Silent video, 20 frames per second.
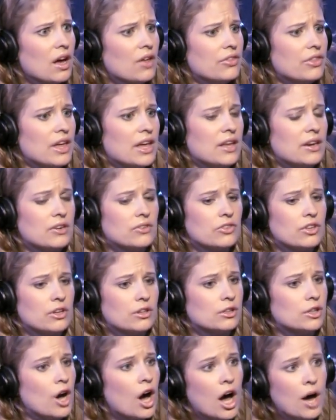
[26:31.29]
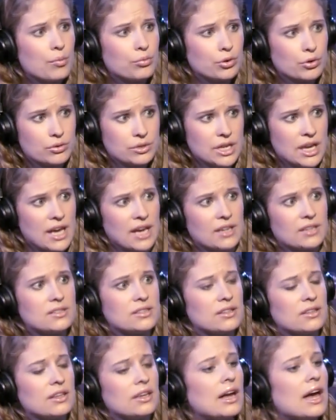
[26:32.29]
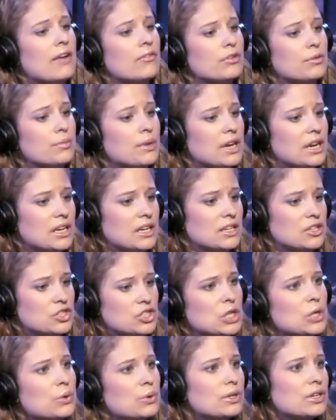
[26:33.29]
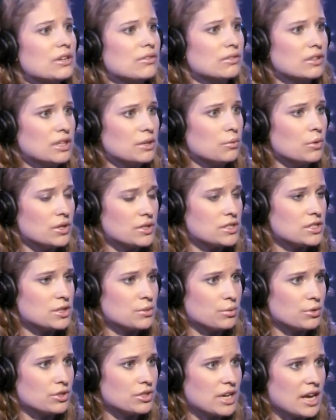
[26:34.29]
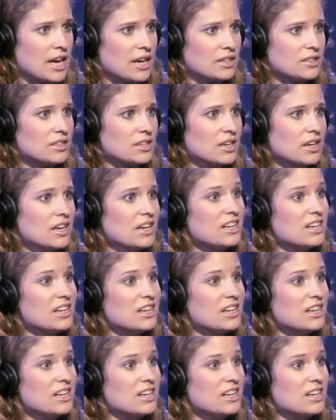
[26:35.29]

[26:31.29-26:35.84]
that the law protects and that everybody intuitively wants to protect,